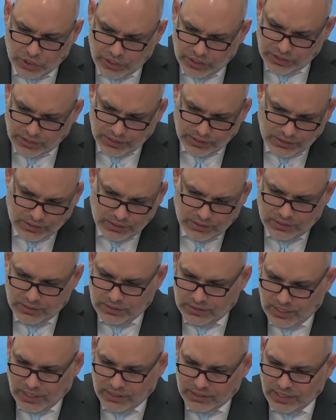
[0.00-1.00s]
Jesus
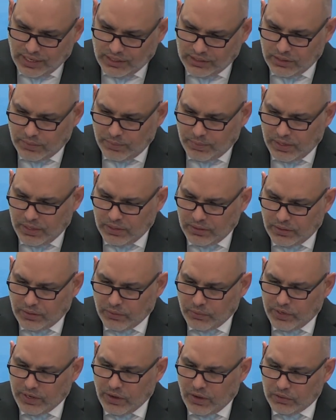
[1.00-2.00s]
says that to
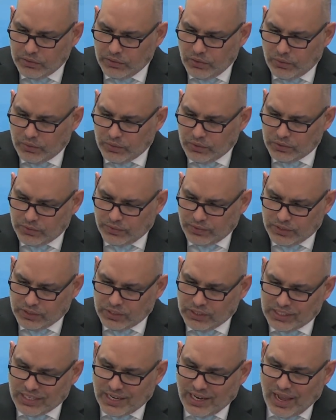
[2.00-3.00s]
Peter. We all know those
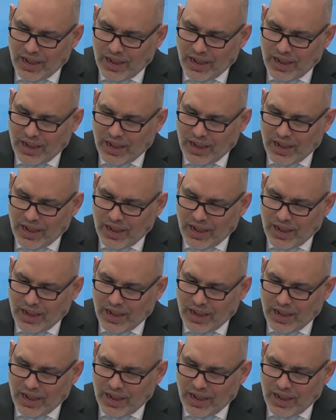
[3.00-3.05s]
verses.